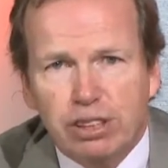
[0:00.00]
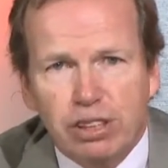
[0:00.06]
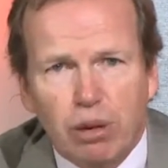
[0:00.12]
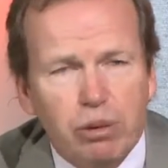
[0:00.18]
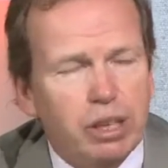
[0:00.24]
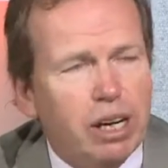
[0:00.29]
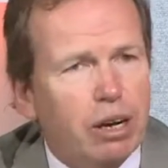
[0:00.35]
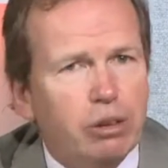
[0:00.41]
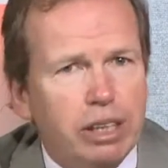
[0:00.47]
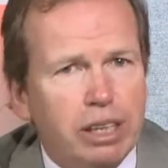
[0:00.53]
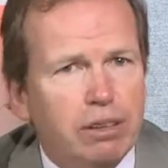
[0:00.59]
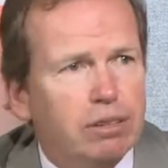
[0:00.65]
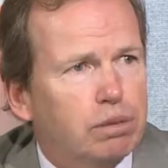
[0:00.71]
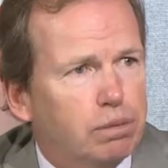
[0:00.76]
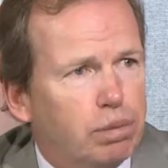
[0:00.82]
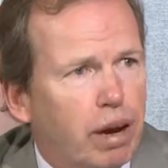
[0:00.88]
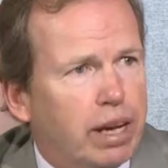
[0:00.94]
someone out
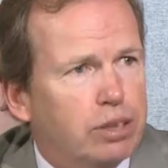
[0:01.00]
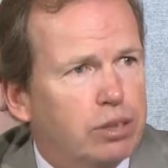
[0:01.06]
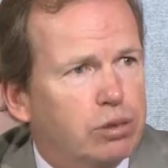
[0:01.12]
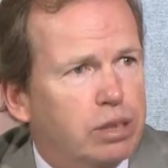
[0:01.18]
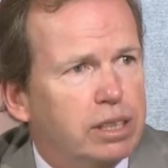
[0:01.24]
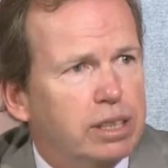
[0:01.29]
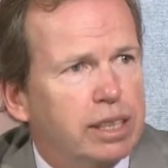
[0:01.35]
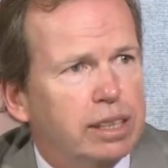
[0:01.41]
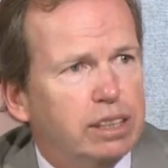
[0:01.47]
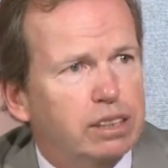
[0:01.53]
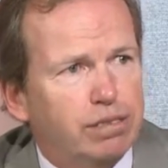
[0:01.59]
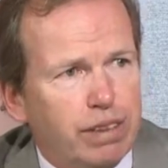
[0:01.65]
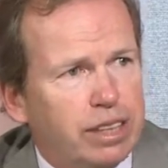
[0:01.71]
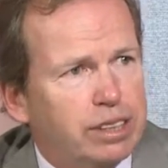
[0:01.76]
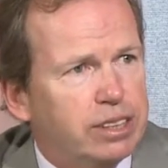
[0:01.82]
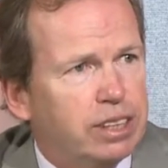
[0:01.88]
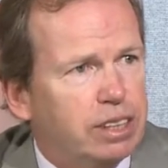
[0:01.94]
here in Braintree is
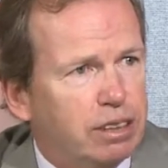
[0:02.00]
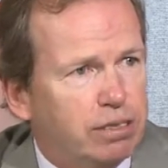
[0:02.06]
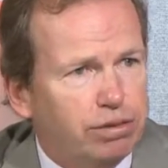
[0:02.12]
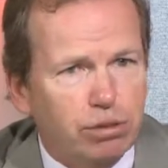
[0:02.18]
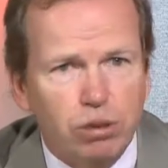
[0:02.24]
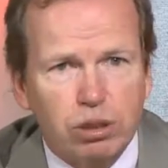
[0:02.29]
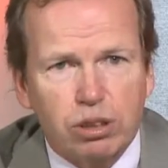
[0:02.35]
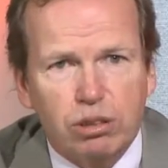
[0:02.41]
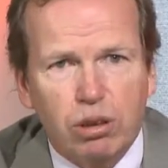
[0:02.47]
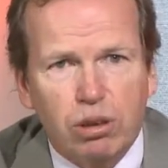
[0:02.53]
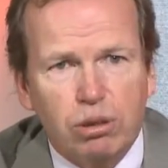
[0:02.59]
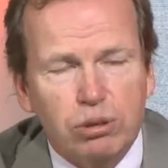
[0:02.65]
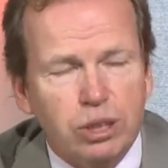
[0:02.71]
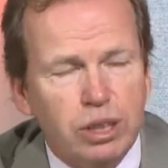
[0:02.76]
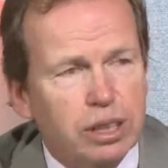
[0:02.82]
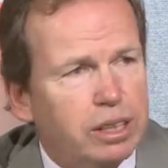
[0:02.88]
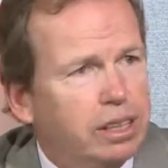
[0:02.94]
facing a
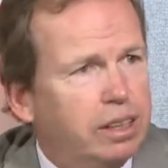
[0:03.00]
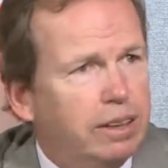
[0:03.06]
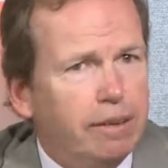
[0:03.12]
foreclosure,